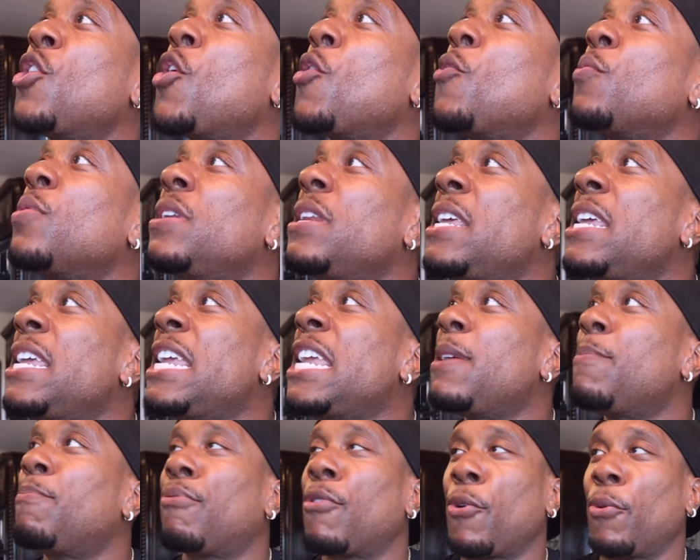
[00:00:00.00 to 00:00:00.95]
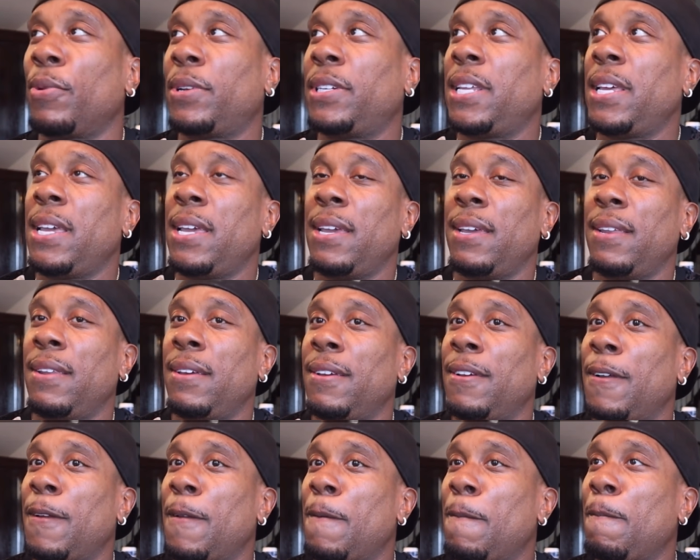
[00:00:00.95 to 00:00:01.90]
don't need protein.
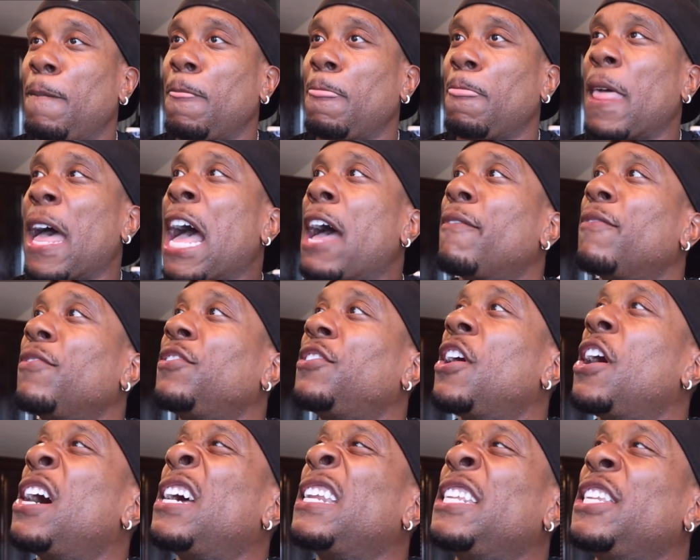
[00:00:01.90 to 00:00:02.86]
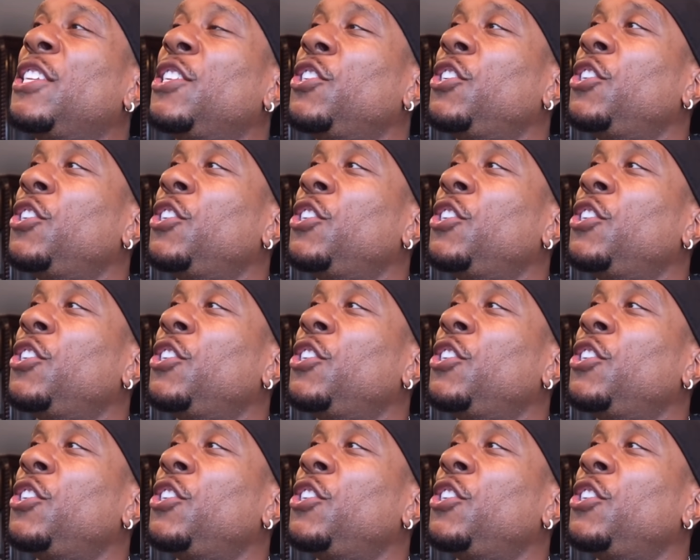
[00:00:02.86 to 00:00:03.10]
I've done